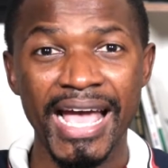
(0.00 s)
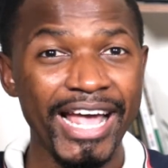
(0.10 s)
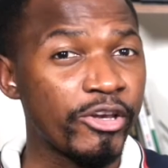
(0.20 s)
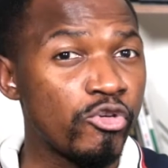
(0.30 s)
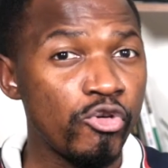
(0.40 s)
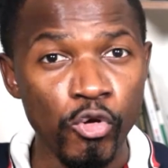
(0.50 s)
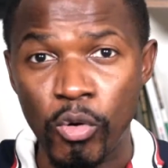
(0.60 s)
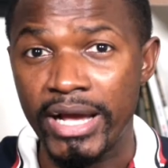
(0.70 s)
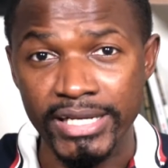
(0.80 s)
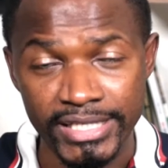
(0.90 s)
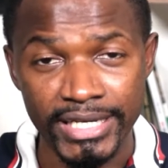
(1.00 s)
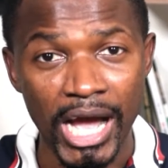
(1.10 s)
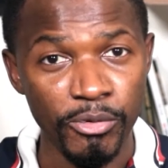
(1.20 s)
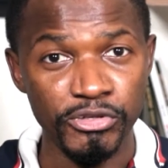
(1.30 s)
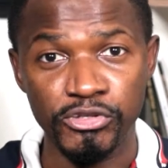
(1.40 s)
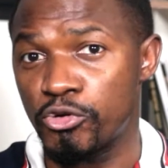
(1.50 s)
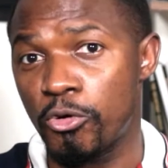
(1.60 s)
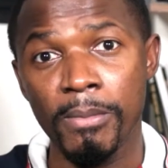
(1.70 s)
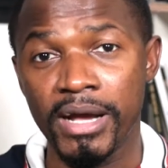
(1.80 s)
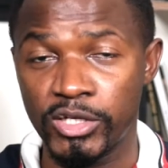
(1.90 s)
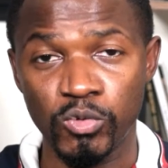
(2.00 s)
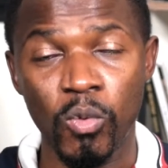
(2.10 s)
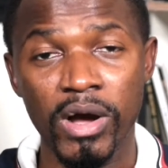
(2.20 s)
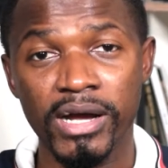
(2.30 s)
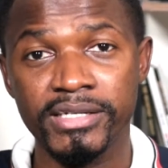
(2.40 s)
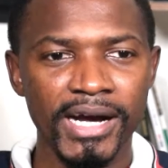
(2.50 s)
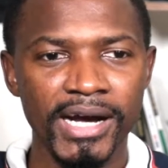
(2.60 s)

I had no idea how the stock market worked.